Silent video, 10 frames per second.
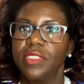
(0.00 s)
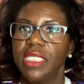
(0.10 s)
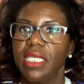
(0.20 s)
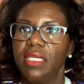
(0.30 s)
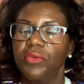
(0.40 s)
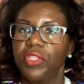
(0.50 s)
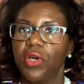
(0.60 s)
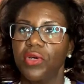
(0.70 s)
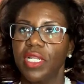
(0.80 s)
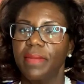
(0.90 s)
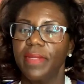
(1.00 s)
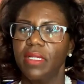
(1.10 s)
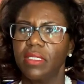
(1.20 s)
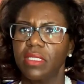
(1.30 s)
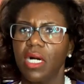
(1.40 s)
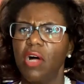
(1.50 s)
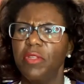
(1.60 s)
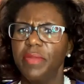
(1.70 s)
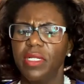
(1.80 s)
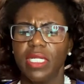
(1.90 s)
fruit tea with coconut milk,
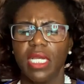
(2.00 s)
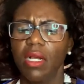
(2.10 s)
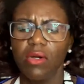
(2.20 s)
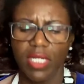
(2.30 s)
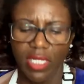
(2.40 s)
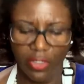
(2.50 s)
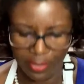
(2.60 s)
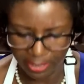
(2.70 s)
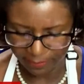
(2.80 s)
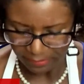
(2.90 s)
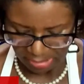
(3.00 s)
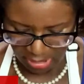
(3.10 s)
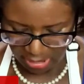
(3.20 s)
almond milk, and coconut cream.